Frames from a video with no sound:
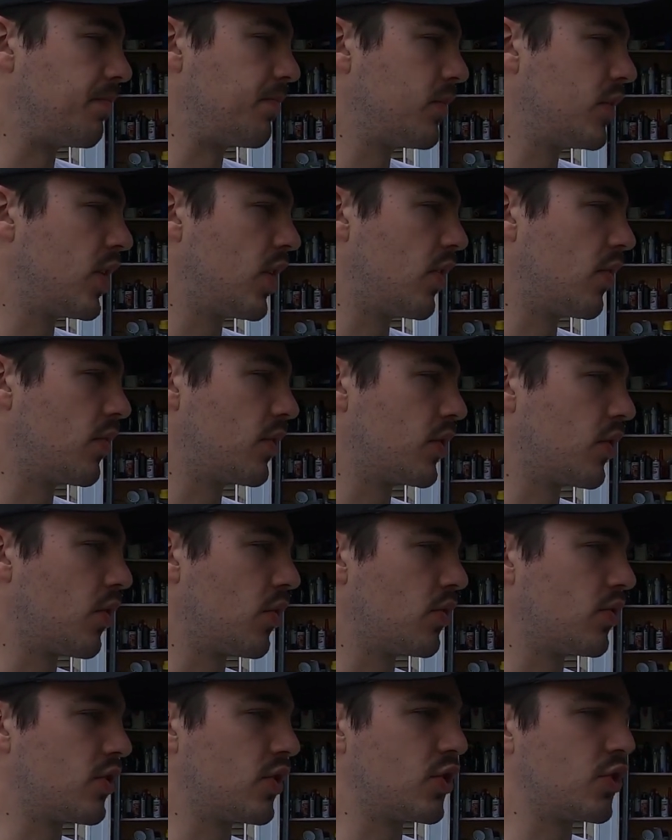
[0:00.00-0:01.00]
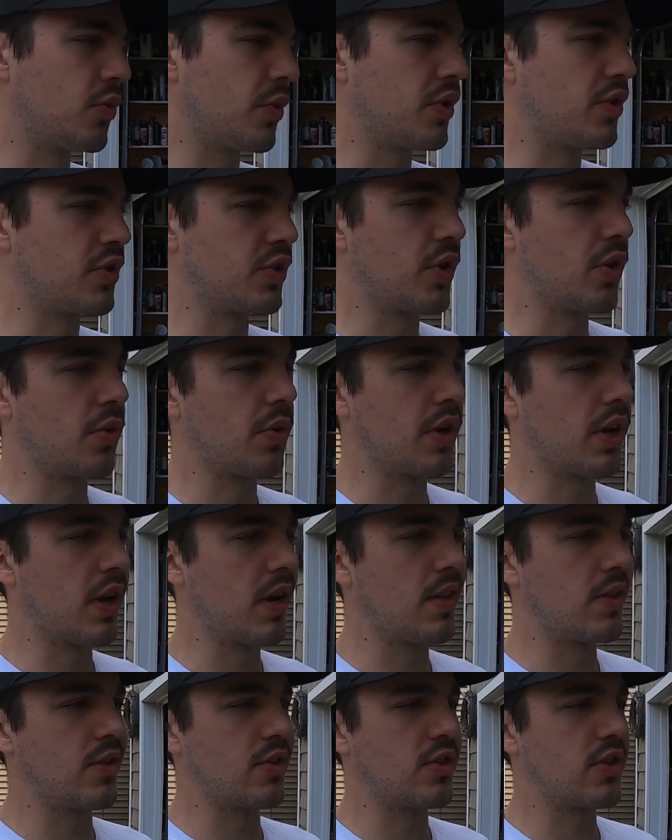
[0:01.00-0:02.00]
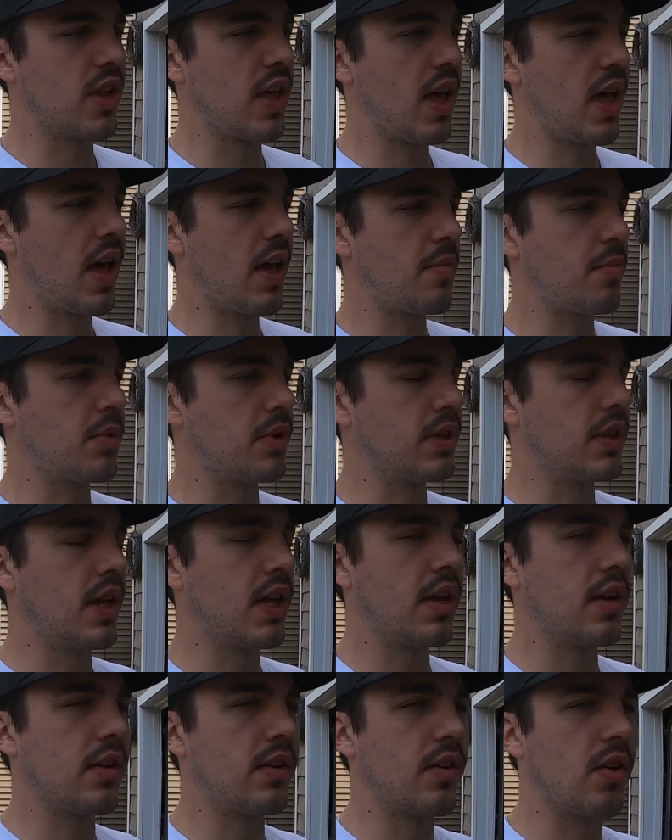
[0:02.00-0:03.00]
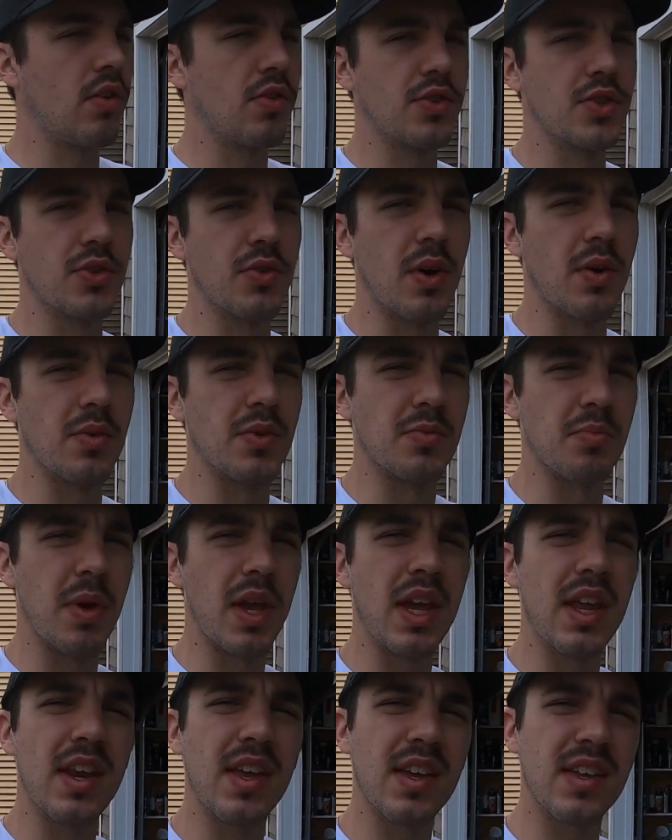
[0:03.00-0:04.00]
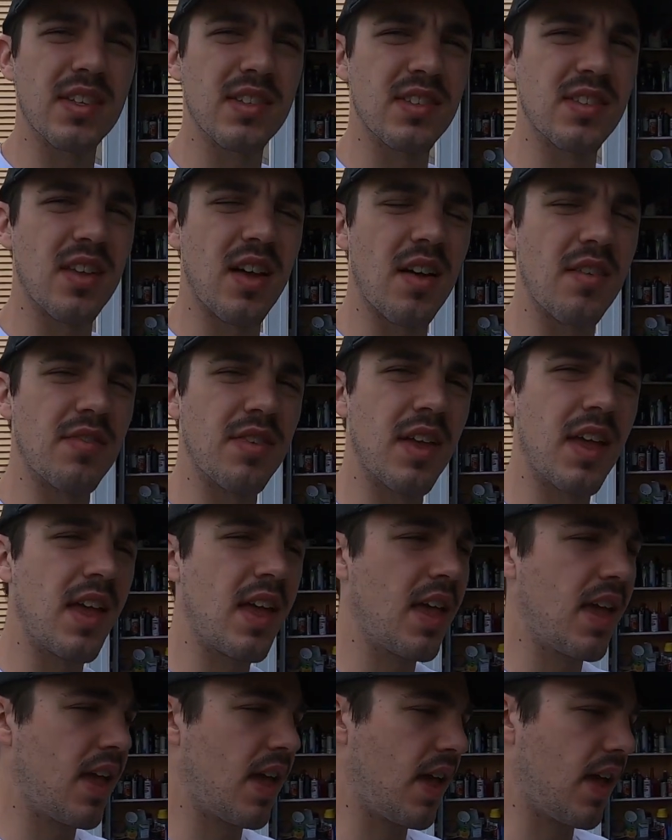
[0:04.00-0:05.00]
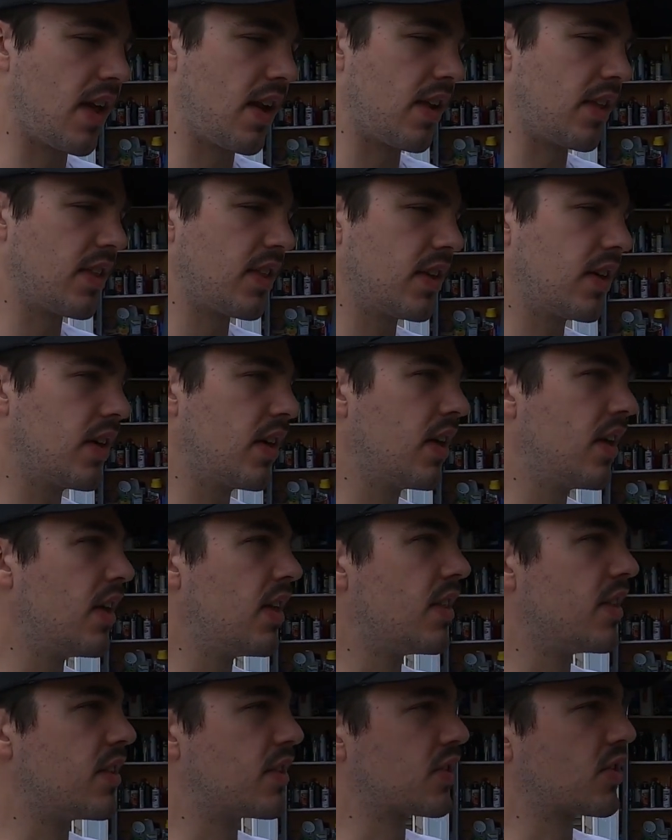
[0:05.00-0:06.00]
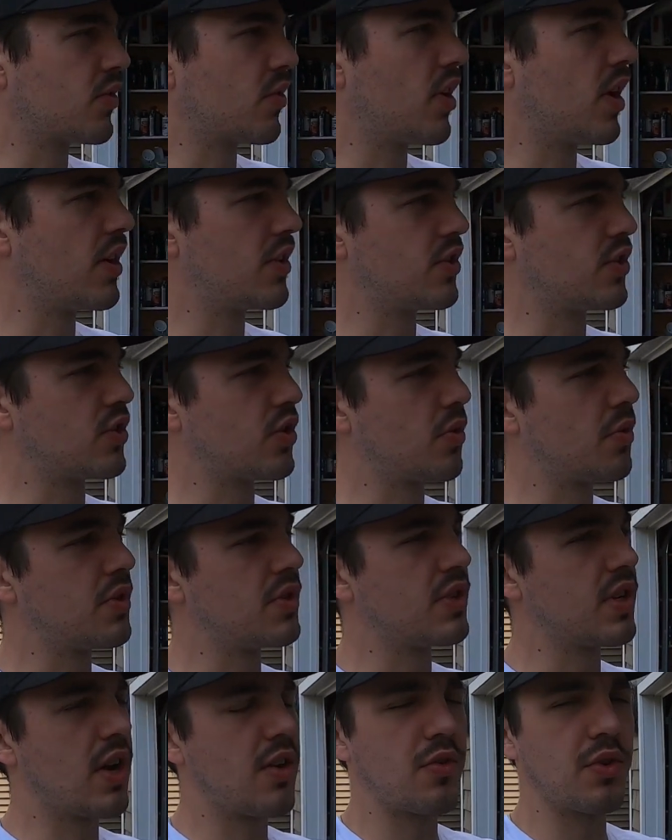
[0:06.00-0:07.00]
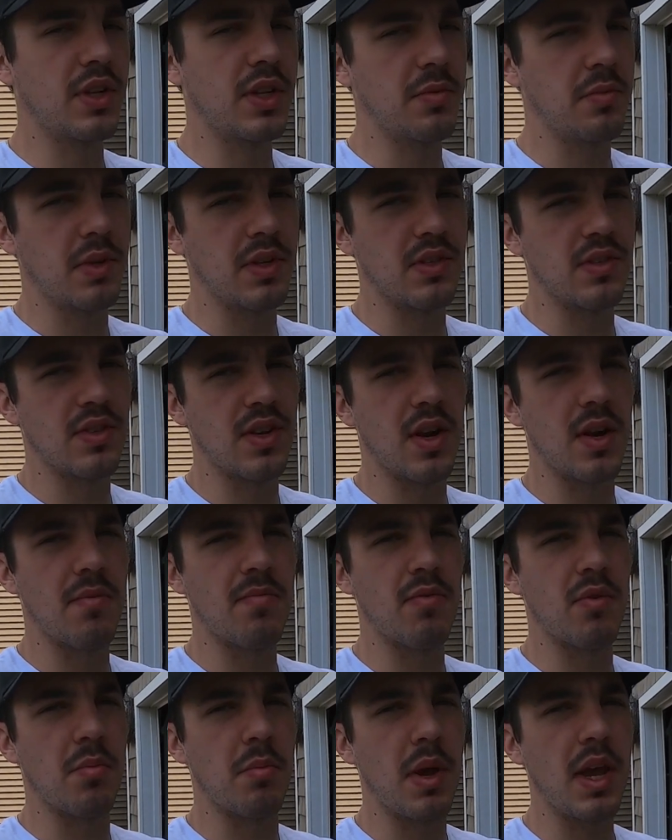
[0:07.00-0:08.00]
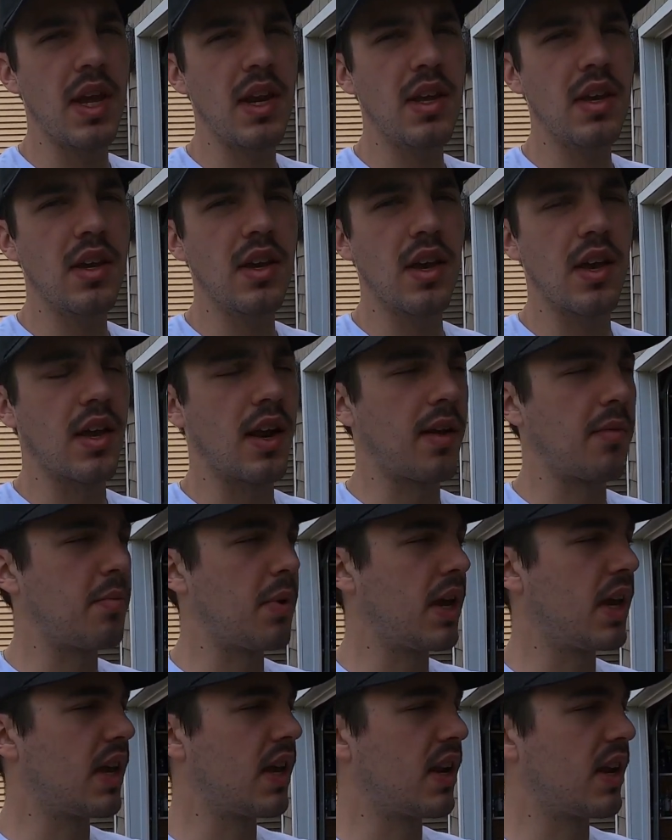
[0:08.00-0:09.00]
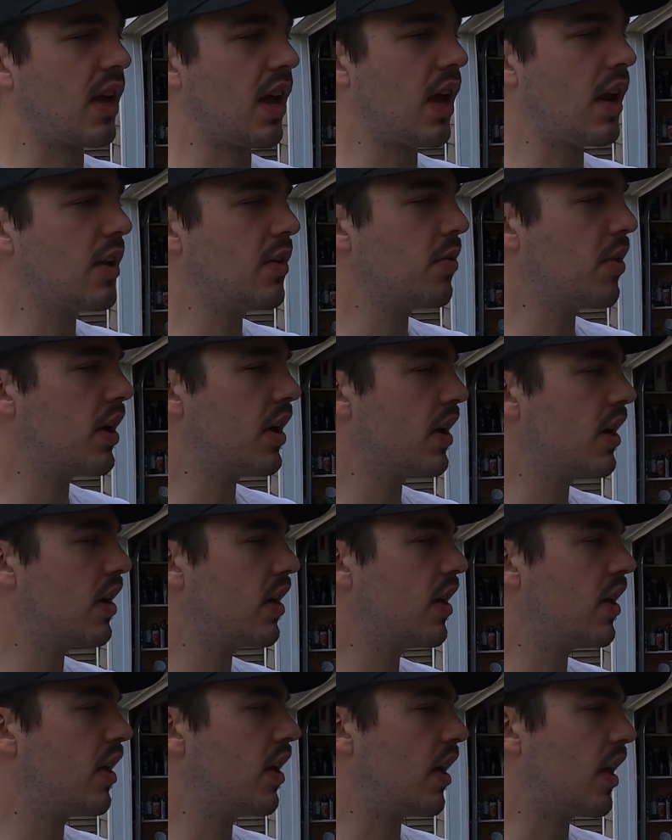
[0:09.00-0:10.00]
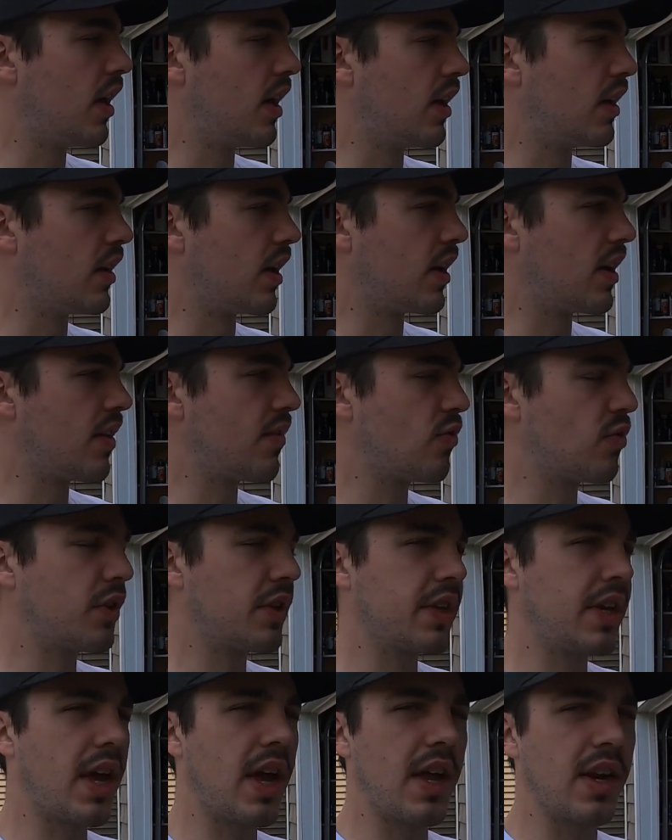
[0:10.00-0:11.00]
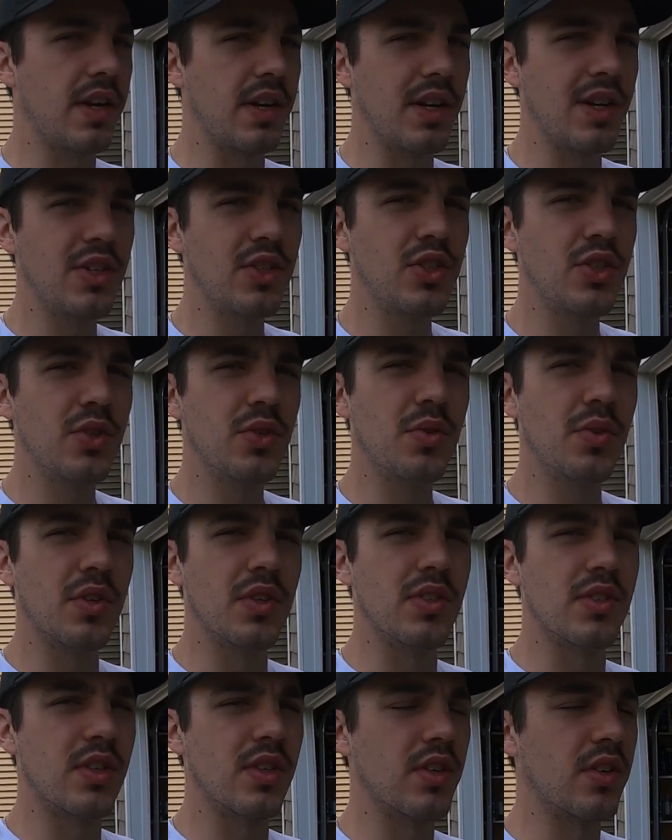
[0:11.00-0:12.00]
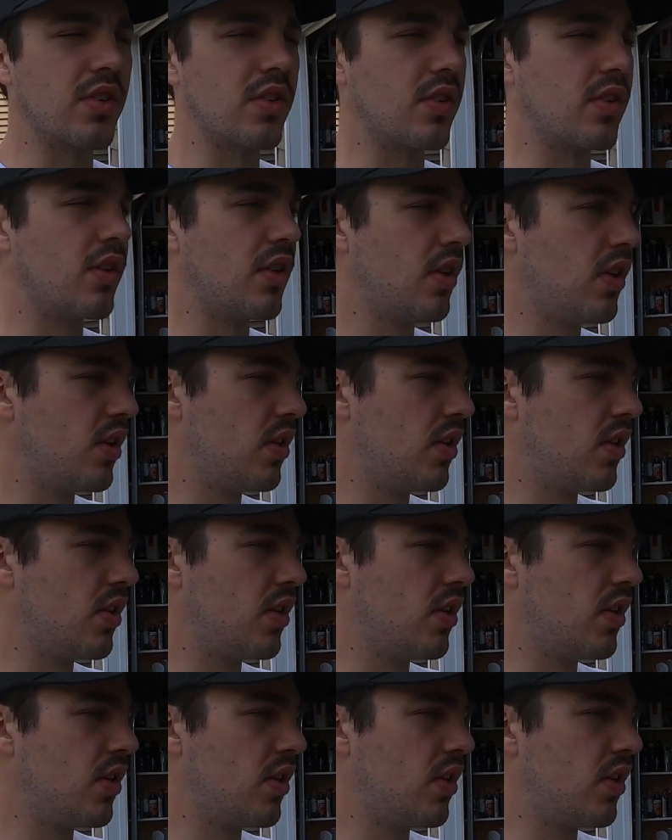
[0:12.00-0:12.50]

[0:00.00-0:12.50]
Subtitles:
You know, with the whole situation going on, there's that, but then also I was painting and stuff, and I think this garage has always not really been set up for painting, and I paint in it anyway, and I never really had an issue until